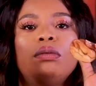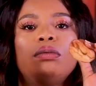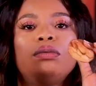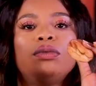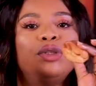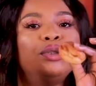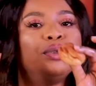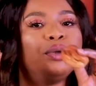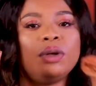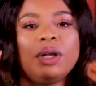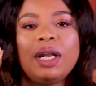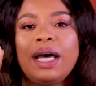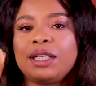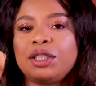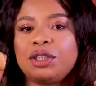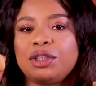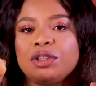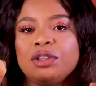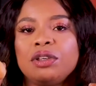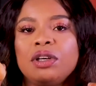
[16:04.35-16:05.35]
you don't like
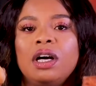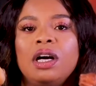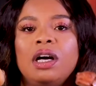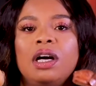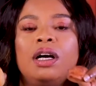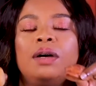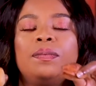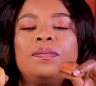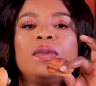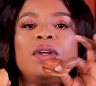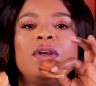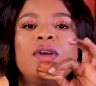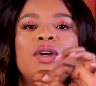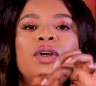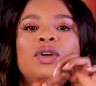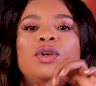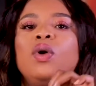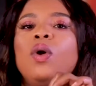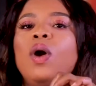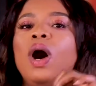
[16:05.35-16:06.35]
sugar,
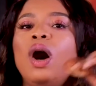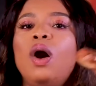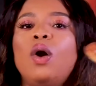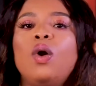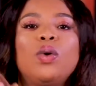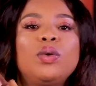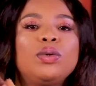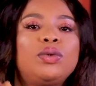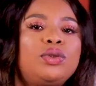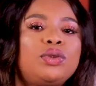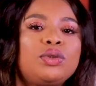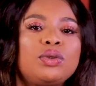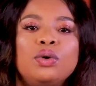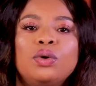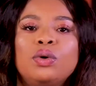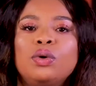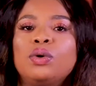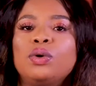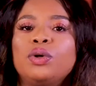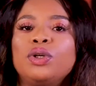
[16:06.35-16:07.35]
you are old
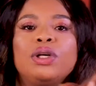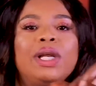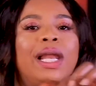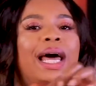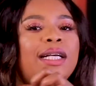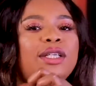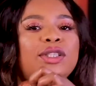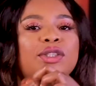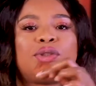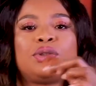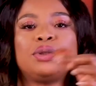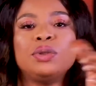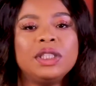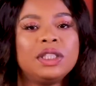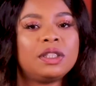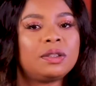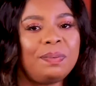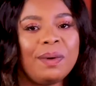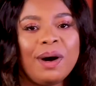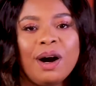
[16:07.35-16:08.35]
school, you like
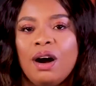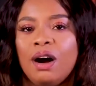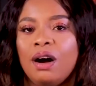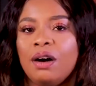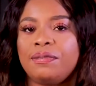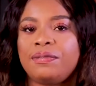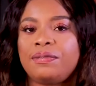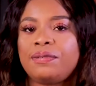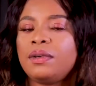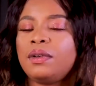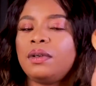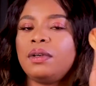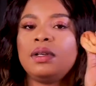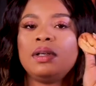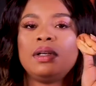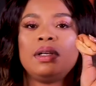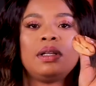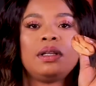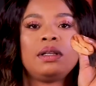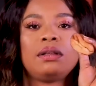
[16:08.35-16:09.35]
street puff,
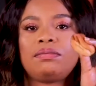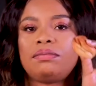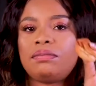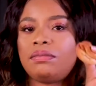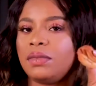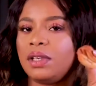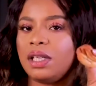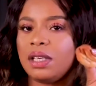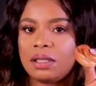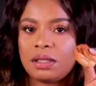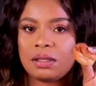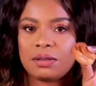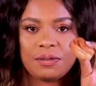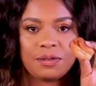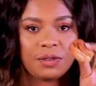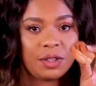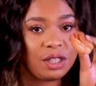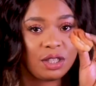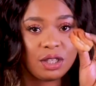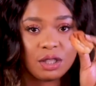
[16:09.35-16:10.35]
this
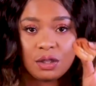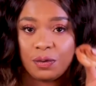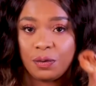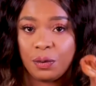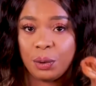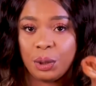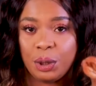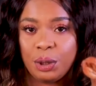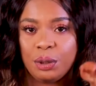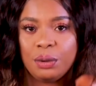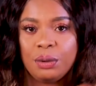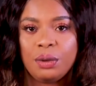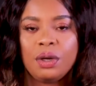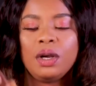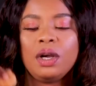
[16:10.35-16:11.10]
this is for you.